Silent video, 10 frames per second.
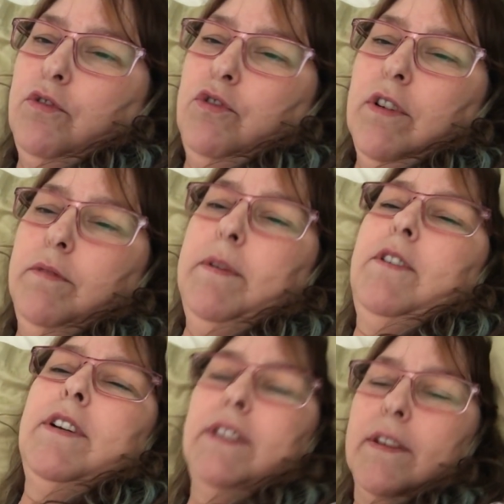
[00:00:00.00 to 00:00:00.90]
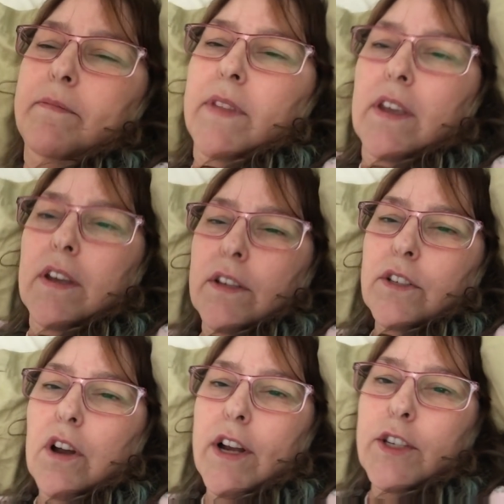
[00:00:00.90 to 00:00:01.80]
drives me crazy.
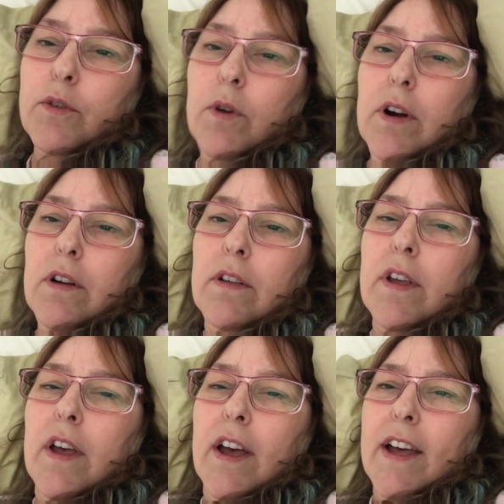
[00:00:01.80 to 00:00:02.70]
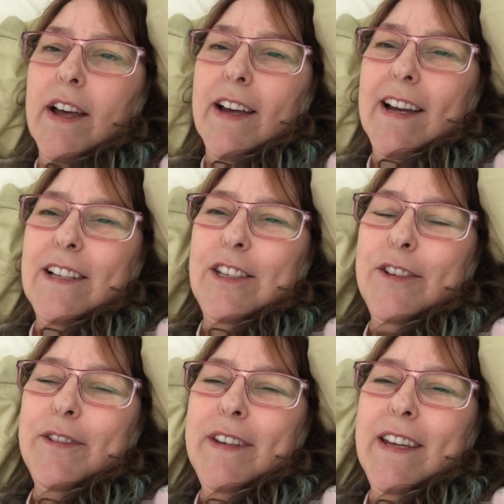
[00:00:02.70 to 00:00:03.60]
Sorry, squirrel. Uh, I
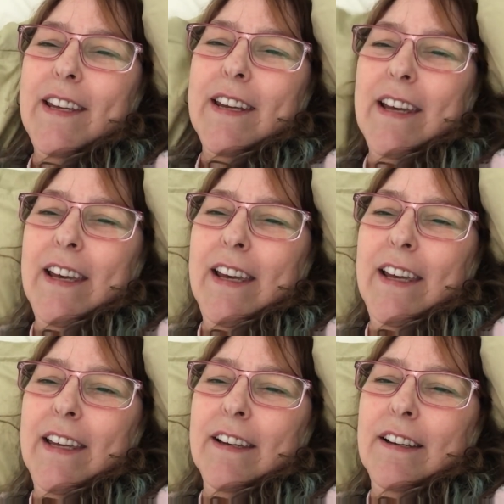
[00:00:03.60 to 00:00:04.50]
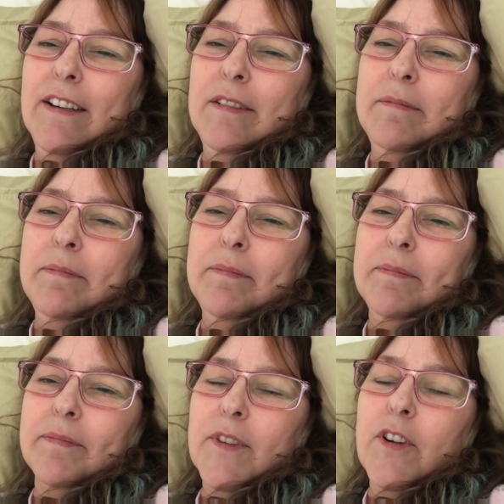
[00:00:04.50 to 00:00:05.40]
do need a um,
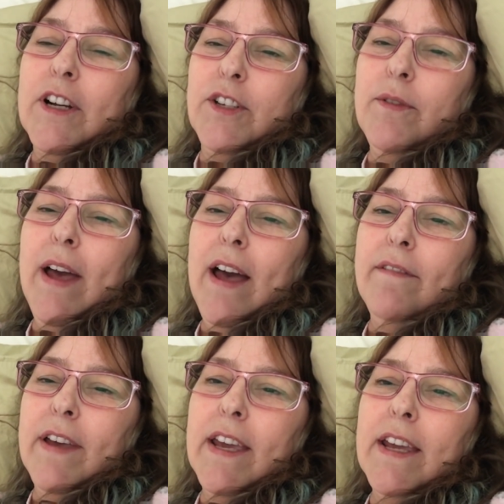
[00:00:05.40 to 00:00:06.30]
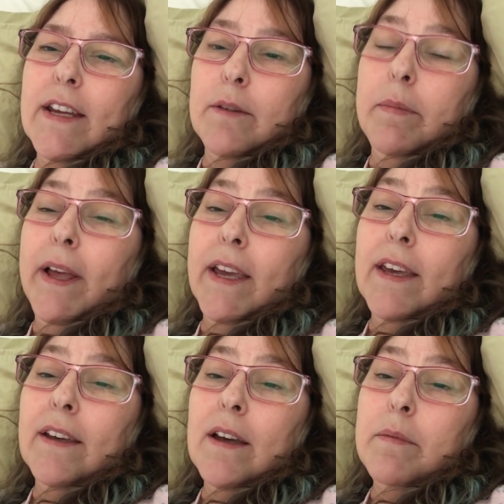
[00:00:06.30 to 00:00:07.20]
or I do have a heated
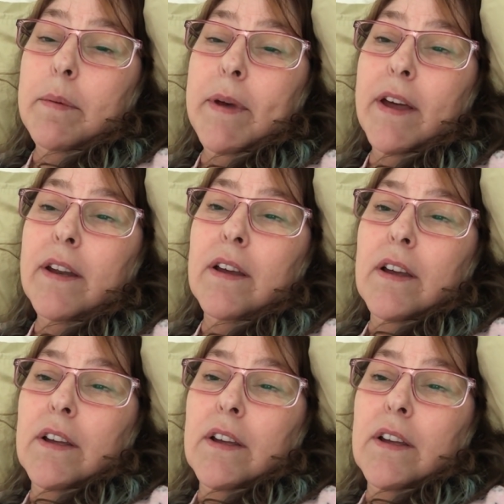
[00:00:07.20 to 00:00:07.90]
blanket on my bed.